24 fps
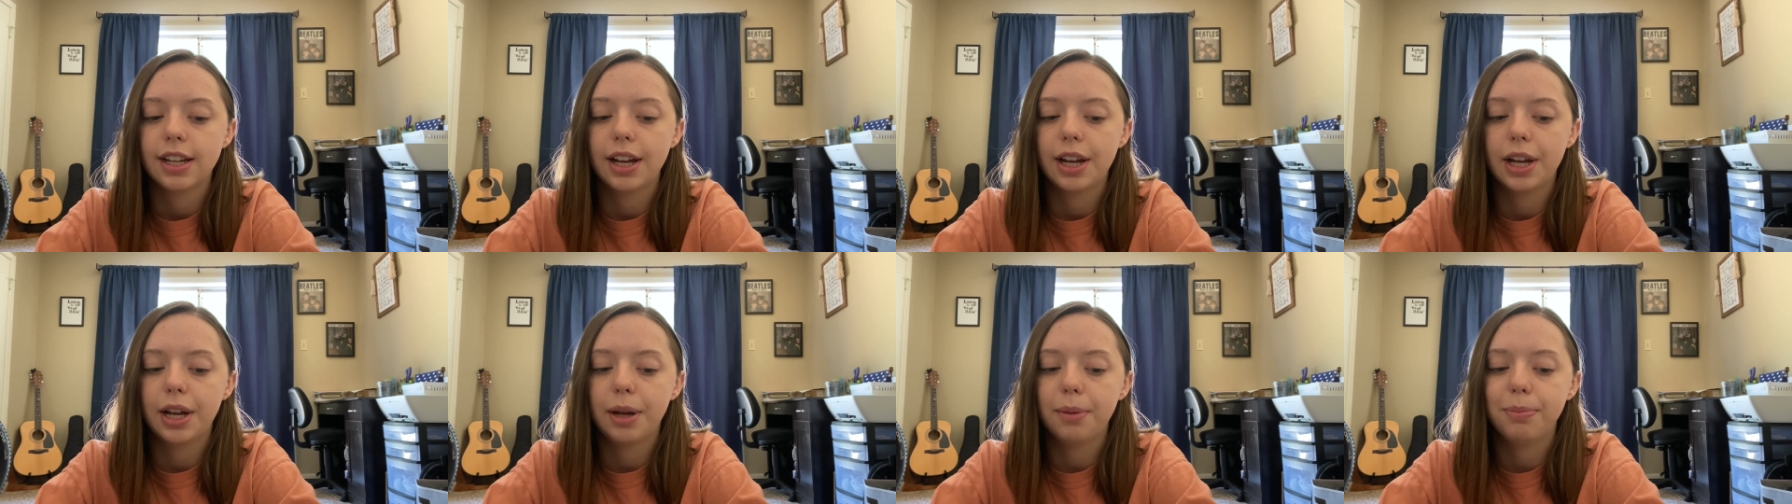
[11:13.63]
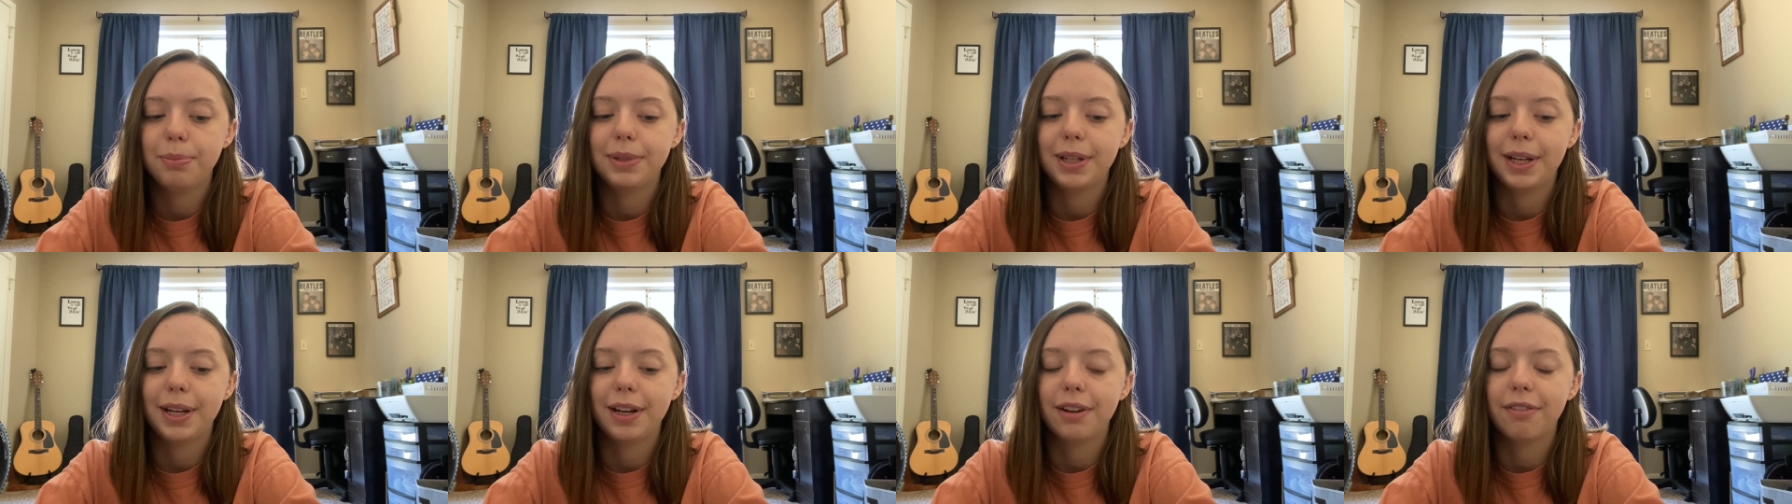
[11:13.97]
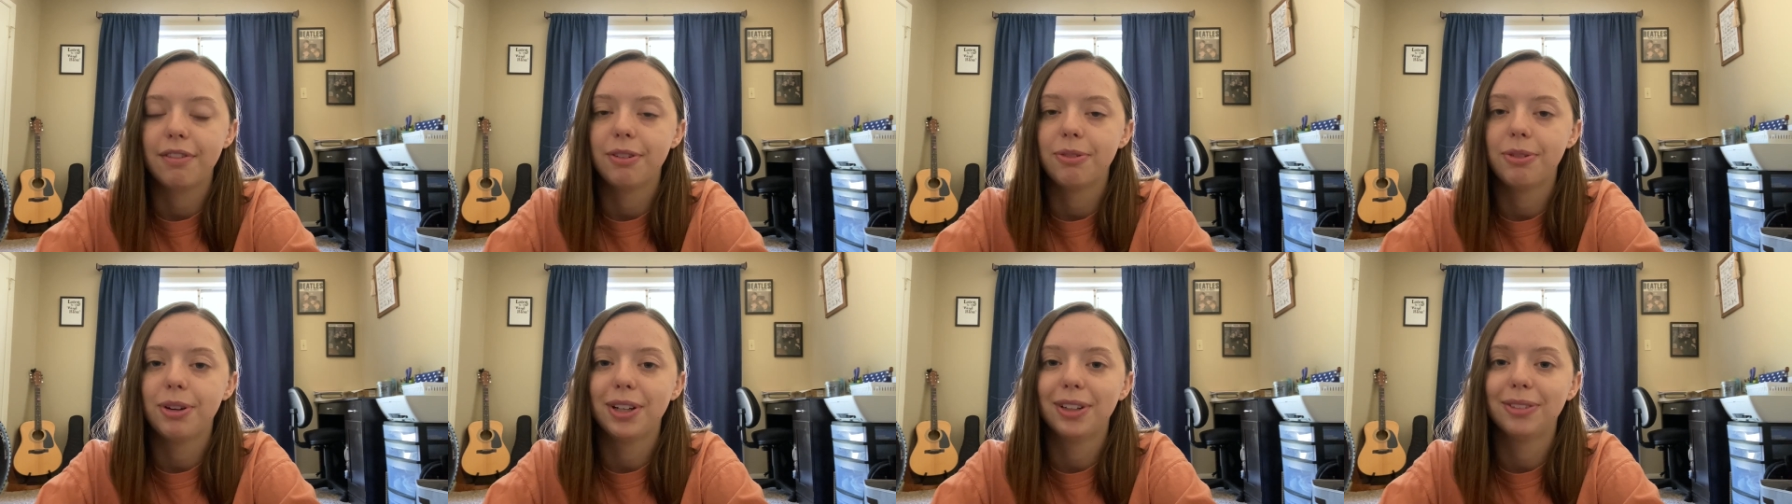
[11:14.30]
update
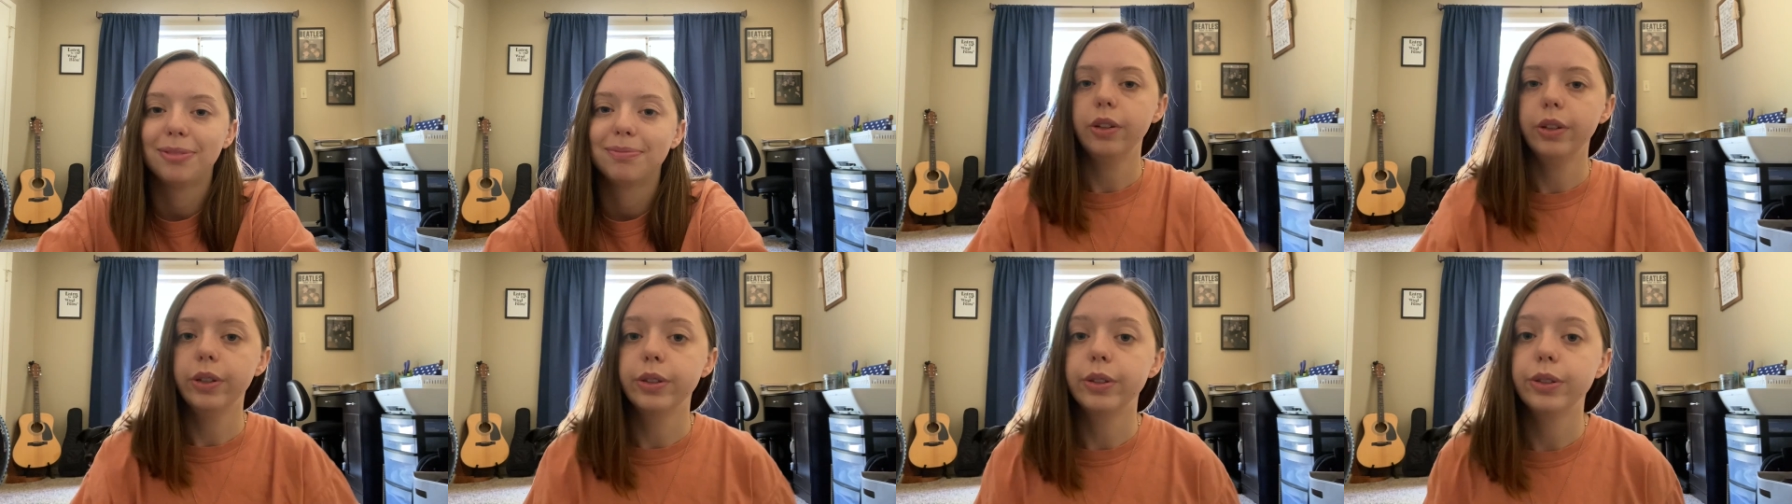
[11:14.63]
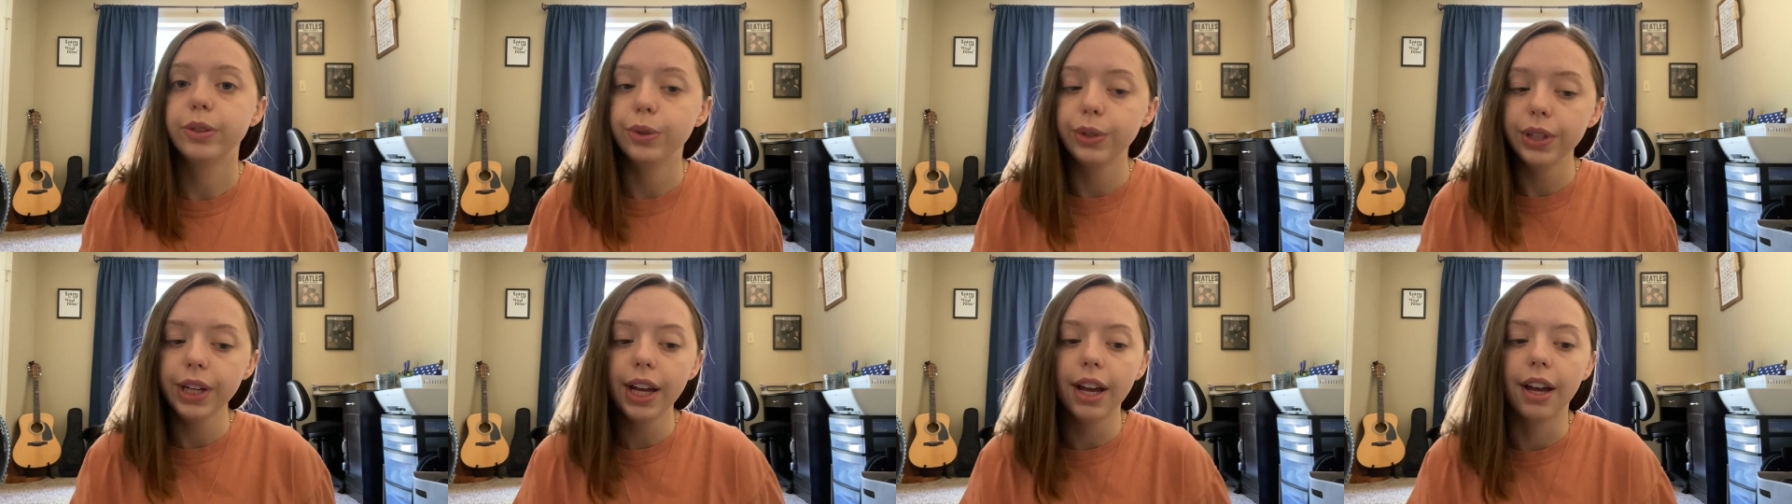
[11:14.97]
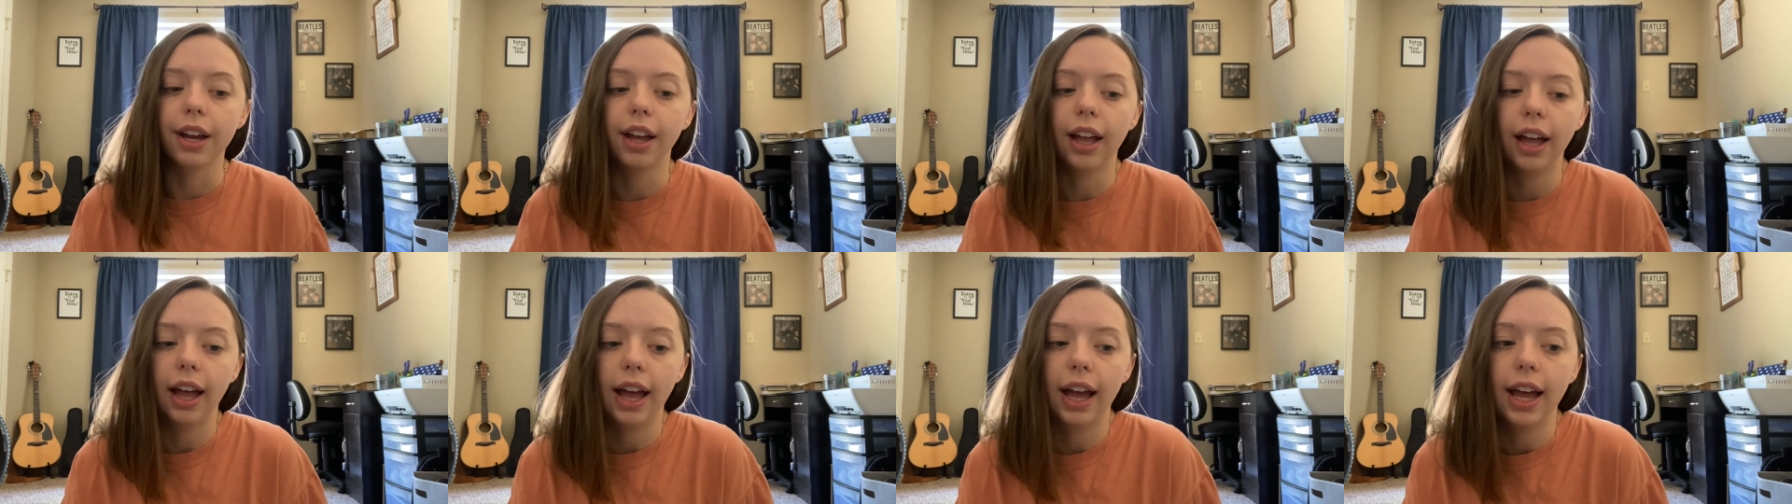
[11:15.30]
everyone so yeah,
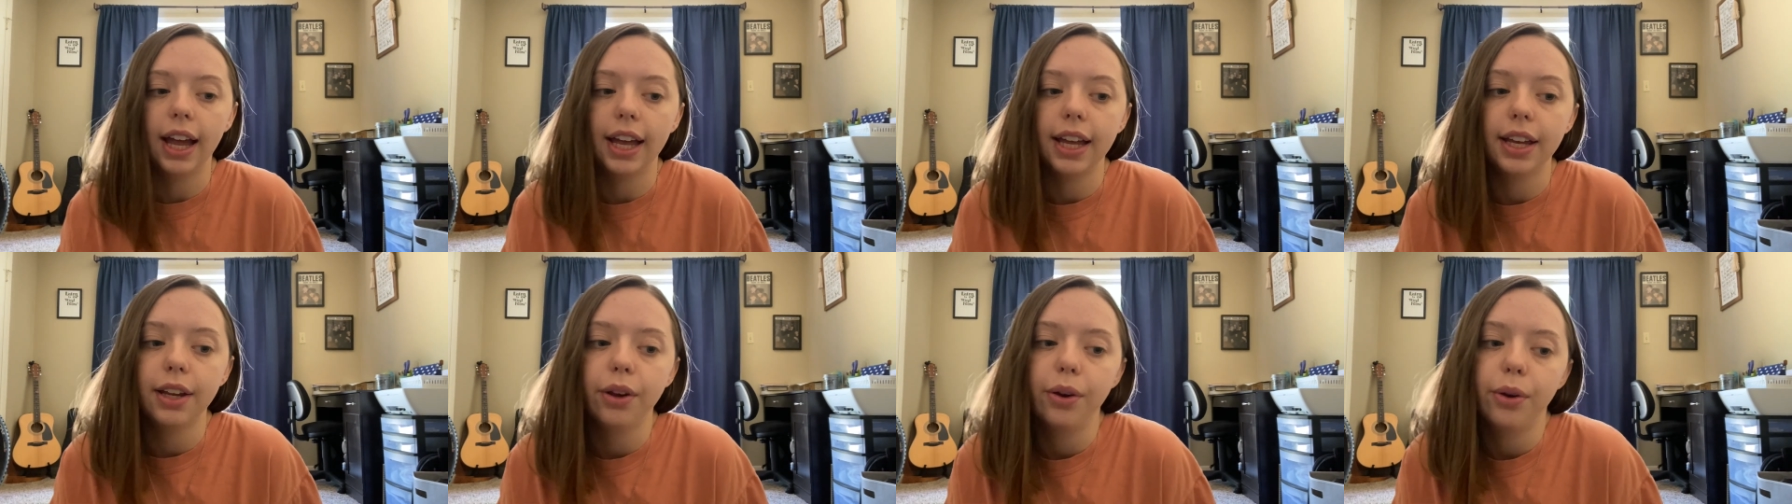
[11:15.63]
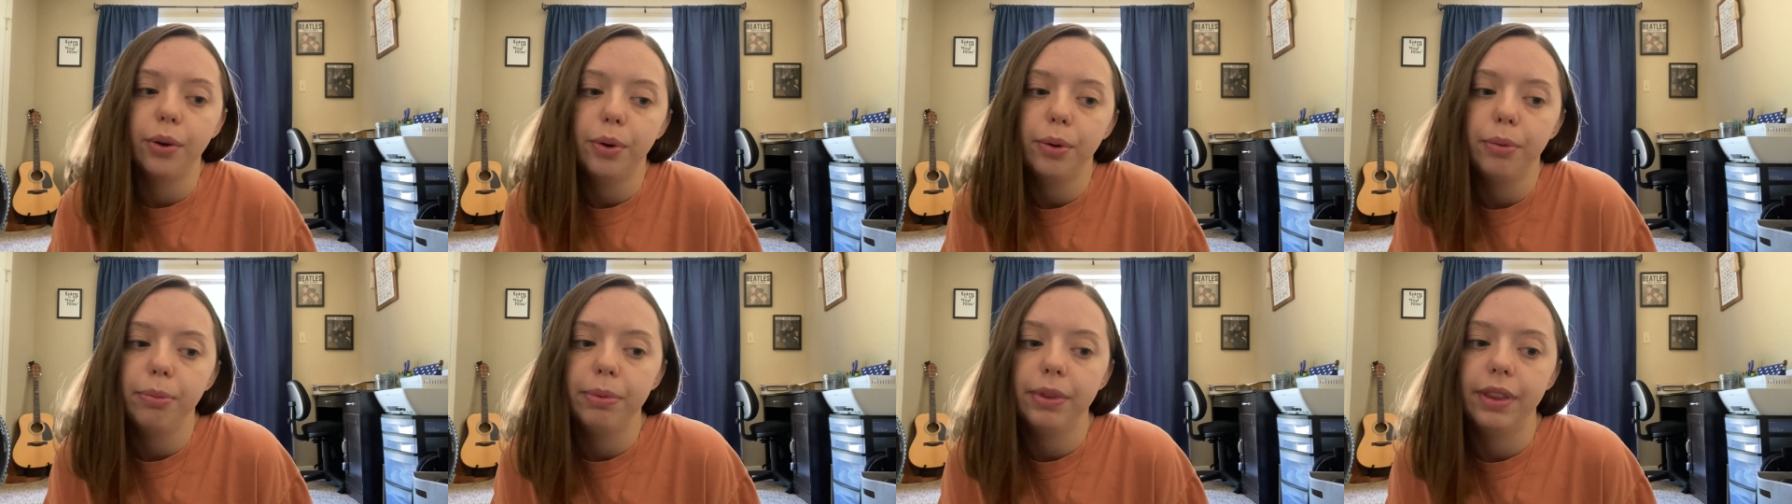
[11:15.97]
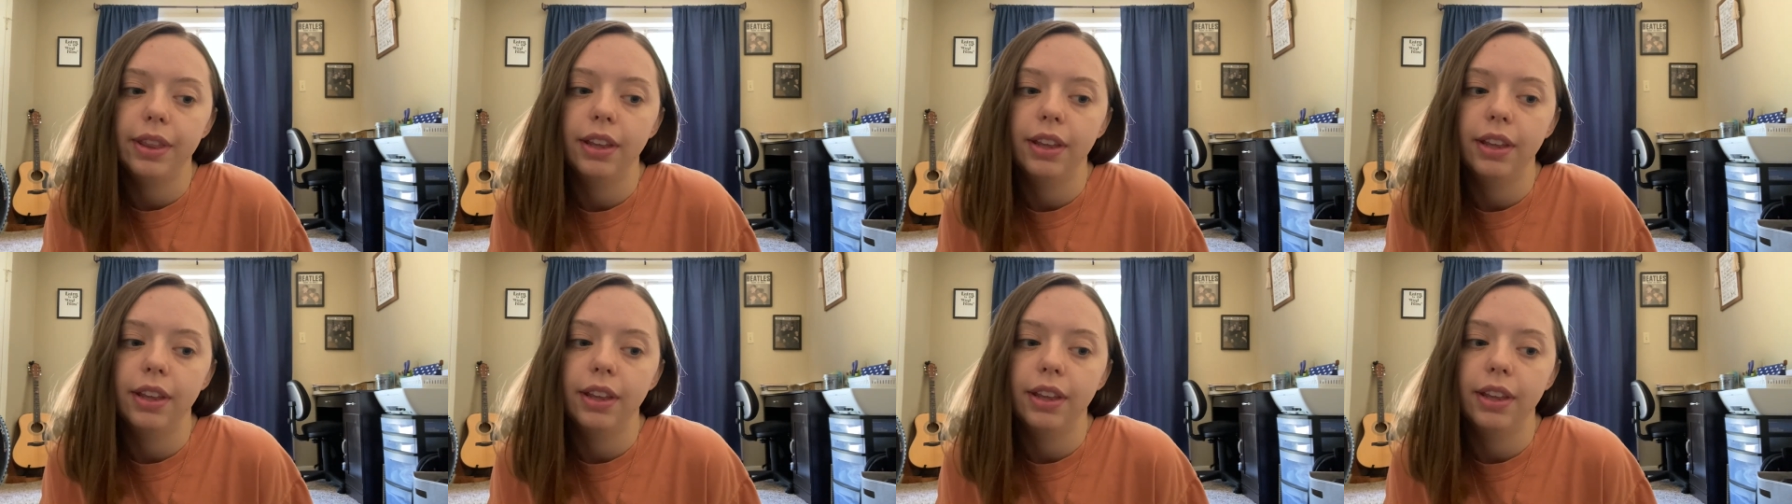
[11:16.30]
I hope